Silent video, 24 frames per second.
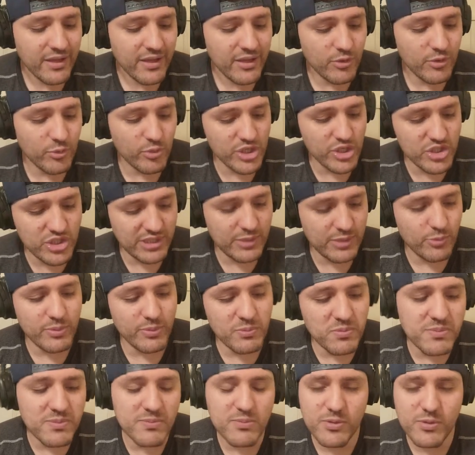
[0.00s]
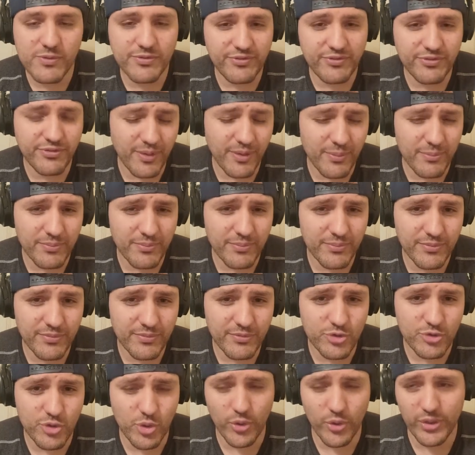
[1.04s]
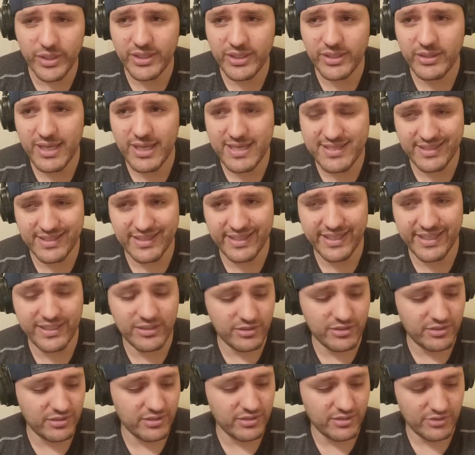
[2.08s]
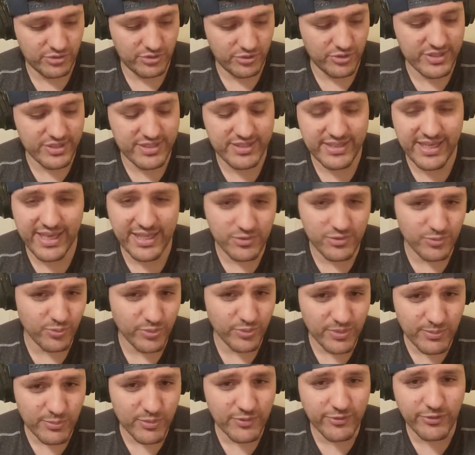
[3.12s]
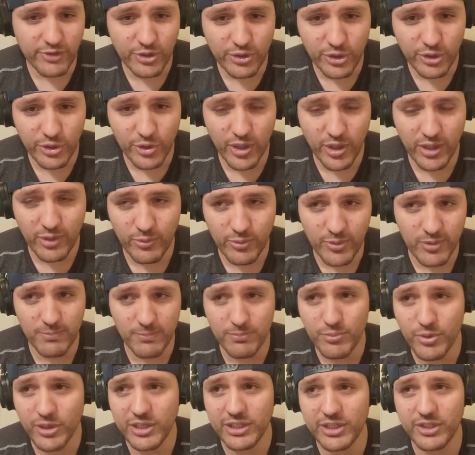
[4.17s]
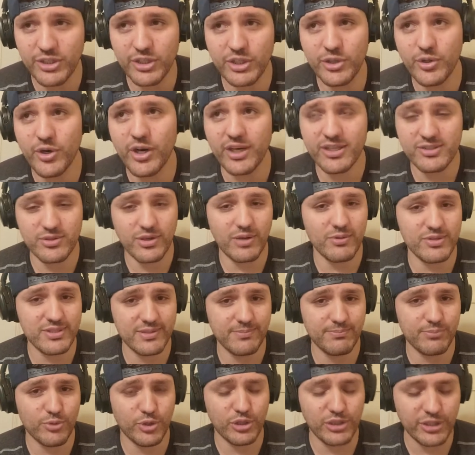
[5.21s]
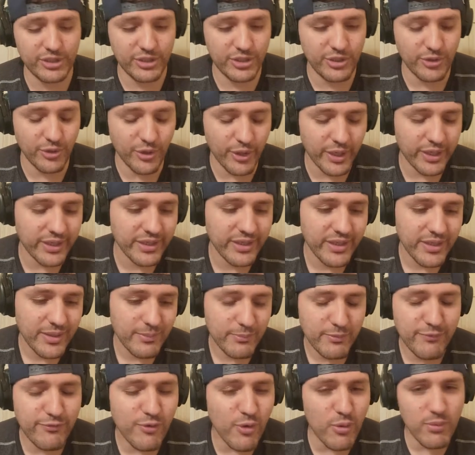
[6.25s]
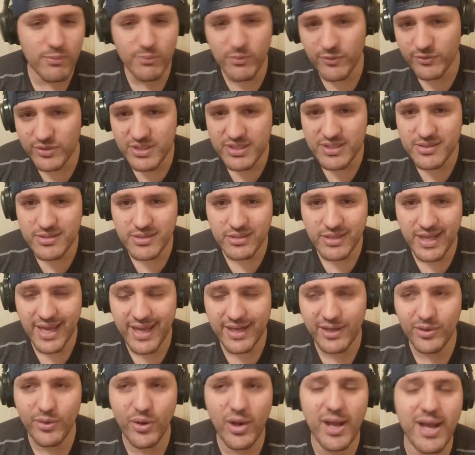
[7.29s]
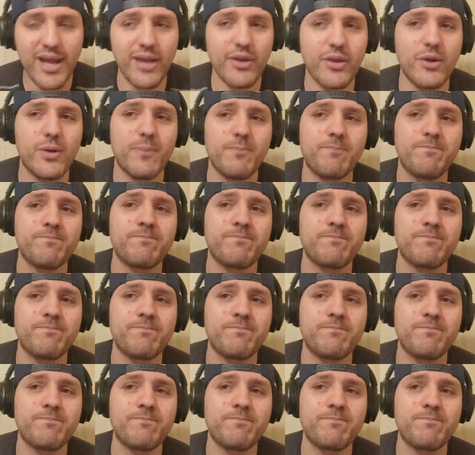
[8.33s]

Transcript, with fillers: Originally, when we moved from Jordan as a kid to the States, we moved to New York. We're in Brooklyn, New York. So I was in Brooklyn, New York before we moved to Cincinnati, Ohio.